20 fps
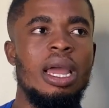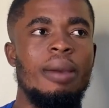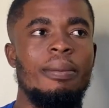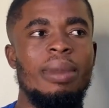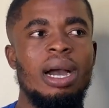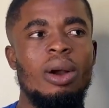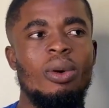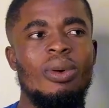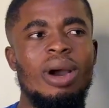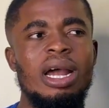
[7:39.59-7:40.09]

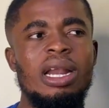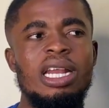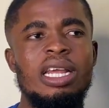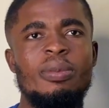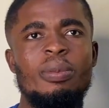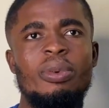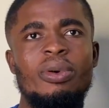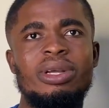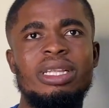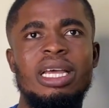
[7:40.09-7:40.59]
But one
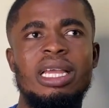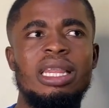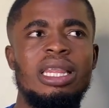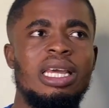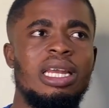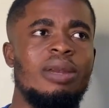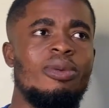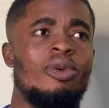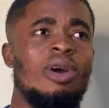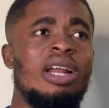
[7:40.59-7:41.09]
important
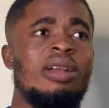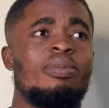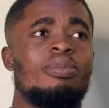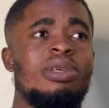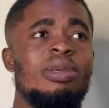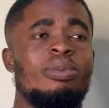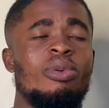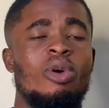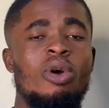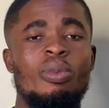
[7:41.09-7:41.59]
thing when
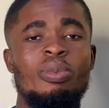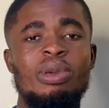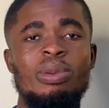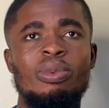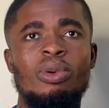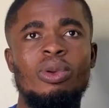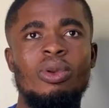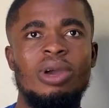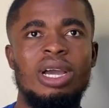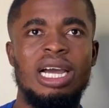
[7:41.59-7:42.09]

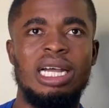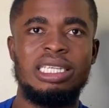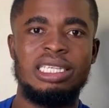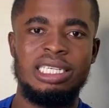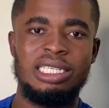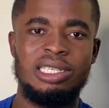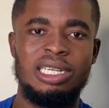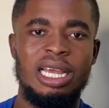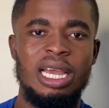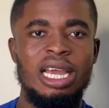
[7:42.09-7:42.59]
people look at
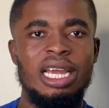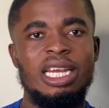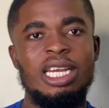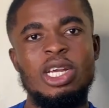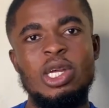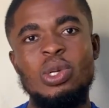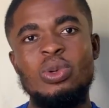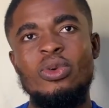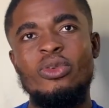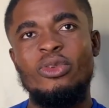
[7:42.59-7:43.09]
this,
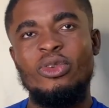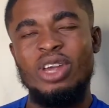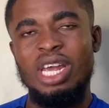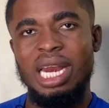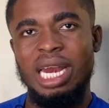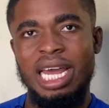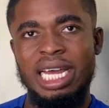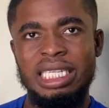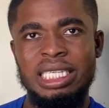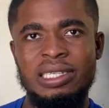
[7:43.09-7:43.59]
they do free
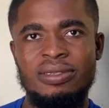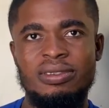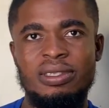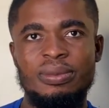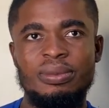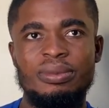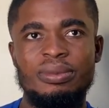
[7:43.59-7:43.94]
electives.